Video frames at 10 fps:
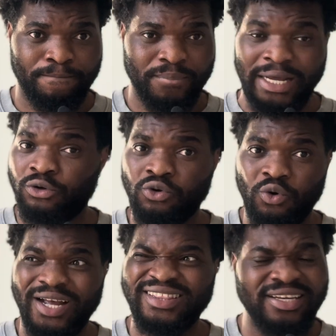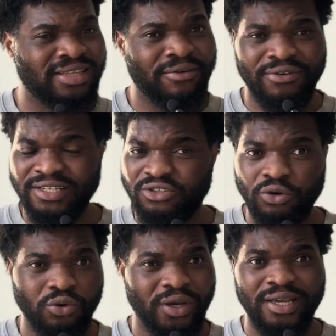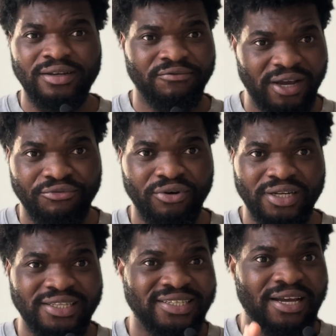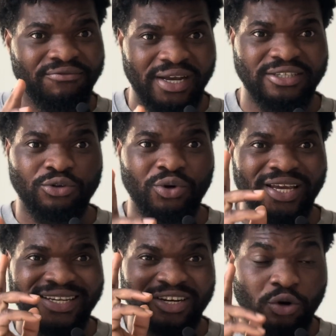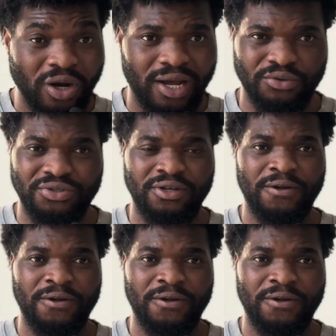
I don't know. I think that fight is not going to end in 5-1. I think that fight is going to end in knockout.